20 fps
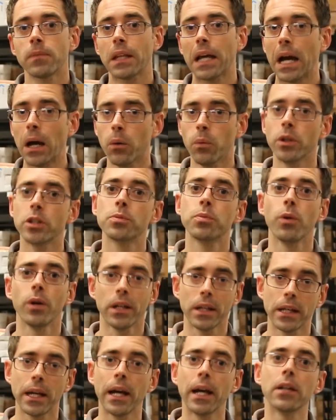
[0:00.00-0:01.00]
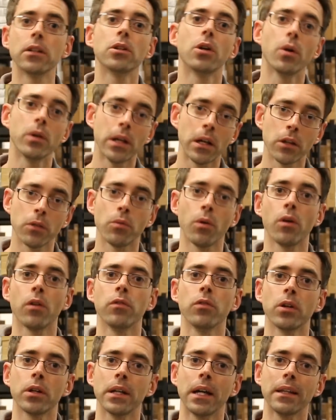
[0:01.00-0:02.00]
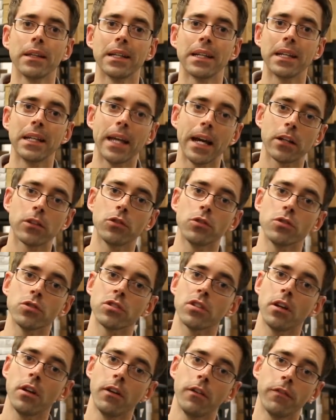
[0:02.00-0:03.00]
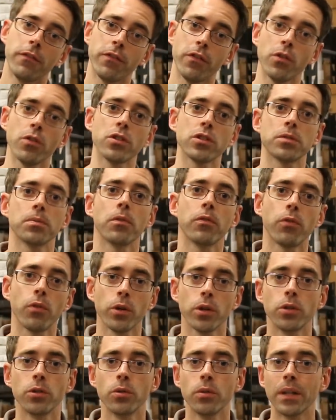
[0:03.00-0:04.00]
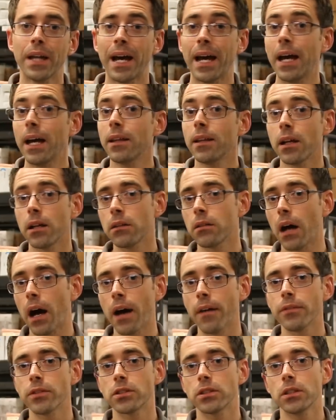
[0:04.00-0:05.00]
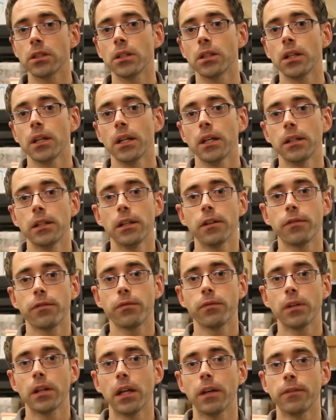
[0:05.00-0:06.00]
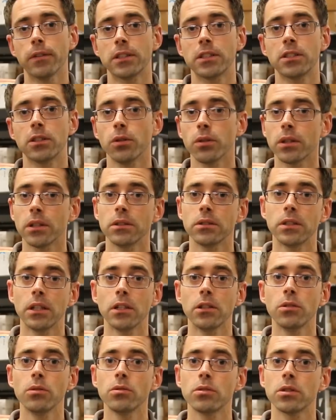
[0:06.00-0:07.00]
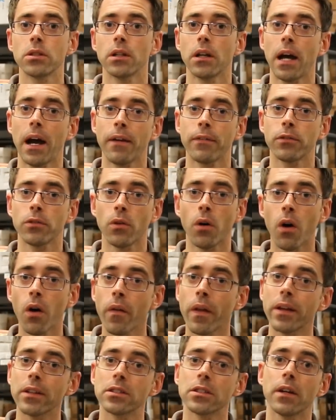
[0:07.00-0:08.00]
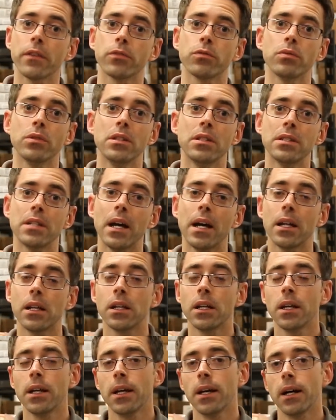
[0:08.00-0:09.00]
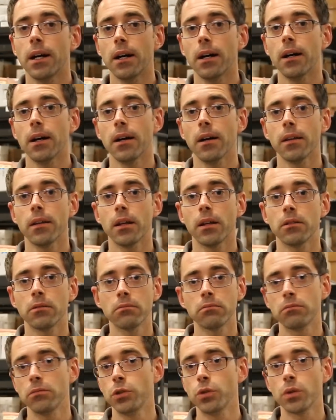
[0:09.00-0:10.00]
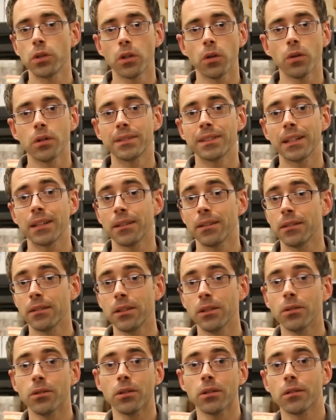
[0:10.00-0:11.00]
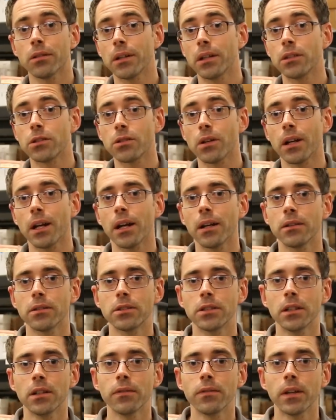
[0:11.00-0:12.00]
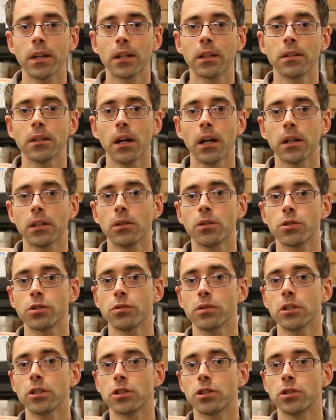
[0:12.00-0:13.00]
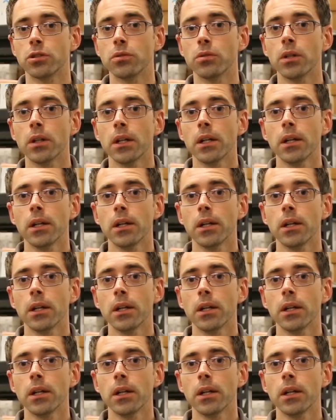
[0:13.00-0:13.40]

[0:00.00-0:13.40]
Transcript: at which point, again, go down the road of looking at the connectors first before you do that. And then obviously if it still continues after all that stuff's reset, then you can always take it to the dealer and try to see if they can diagnose your issue,